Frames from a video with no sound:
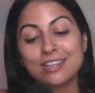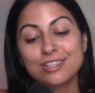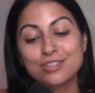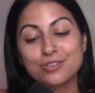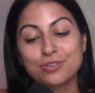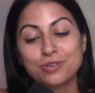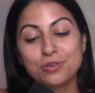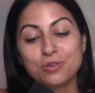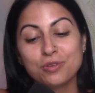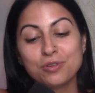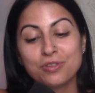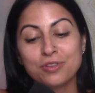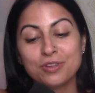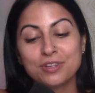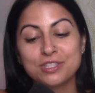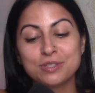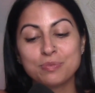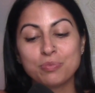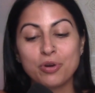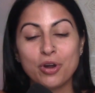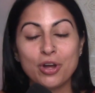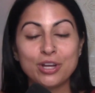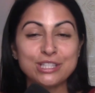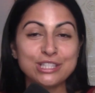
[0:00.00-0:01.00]
Truth is
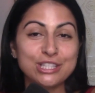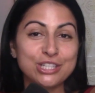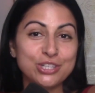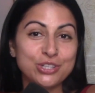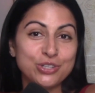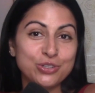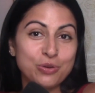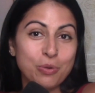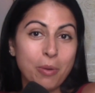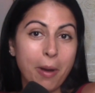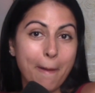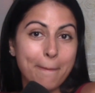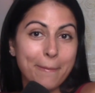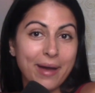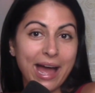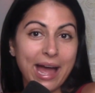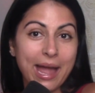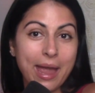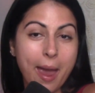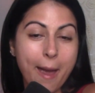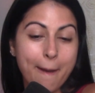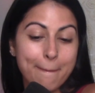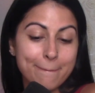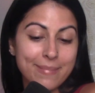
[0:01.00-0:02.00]
brought to you
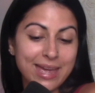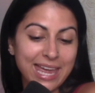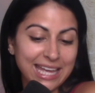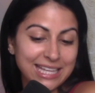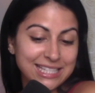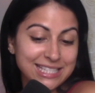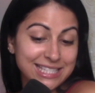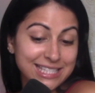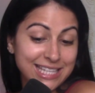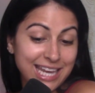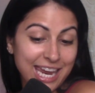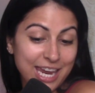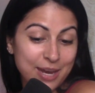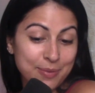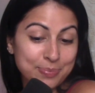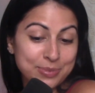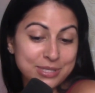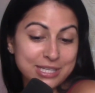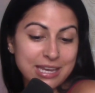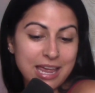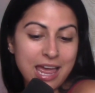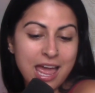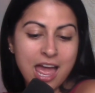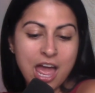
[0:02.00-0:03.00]
by Manscaped,
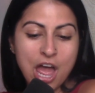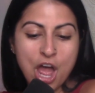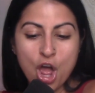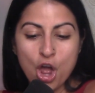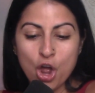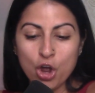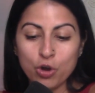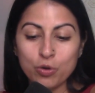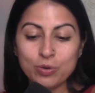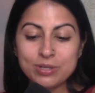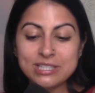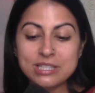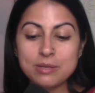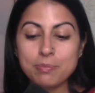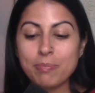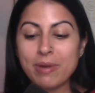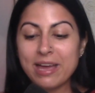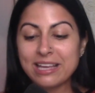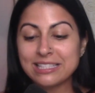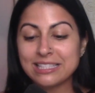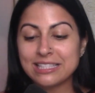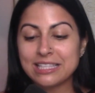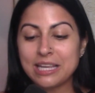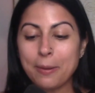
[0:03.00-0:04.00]
who is the
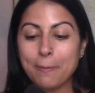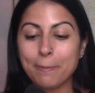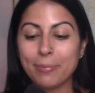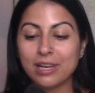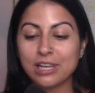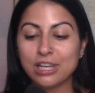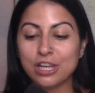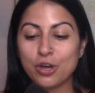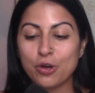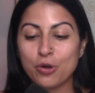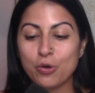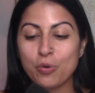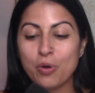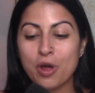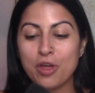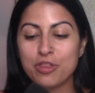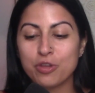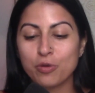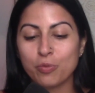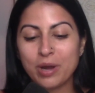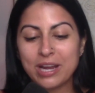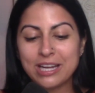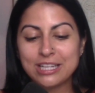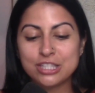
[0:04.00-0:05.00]
best in
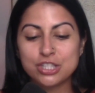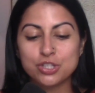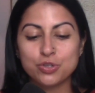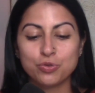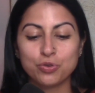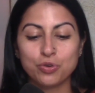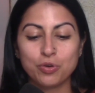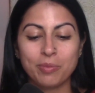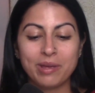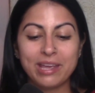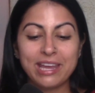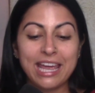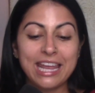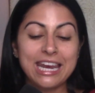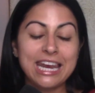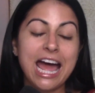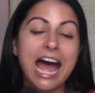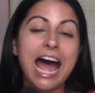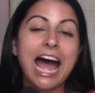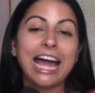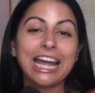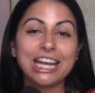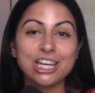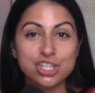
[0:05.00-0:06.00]
below-the-waist grooming and
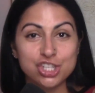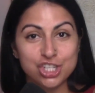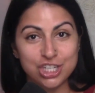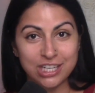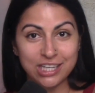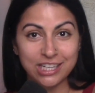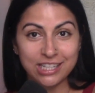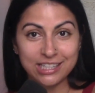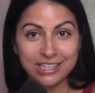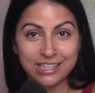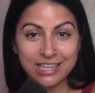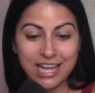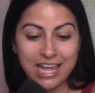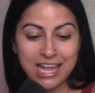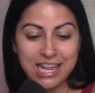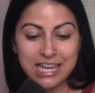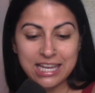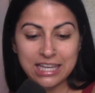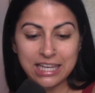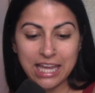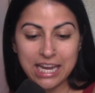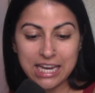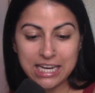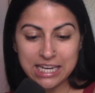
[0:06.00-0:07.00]
hygiene.
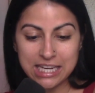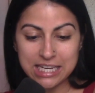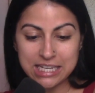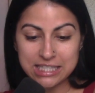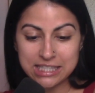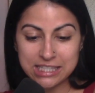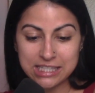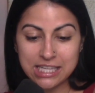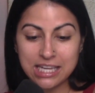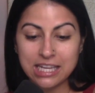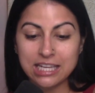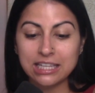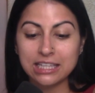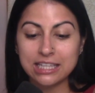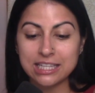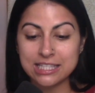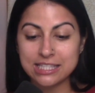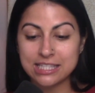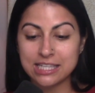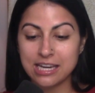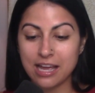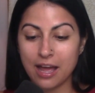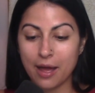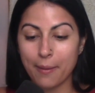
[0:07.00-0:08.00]
Ladies,
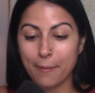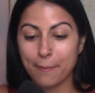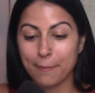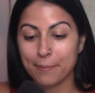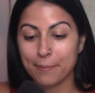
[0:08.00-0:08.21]
listen up.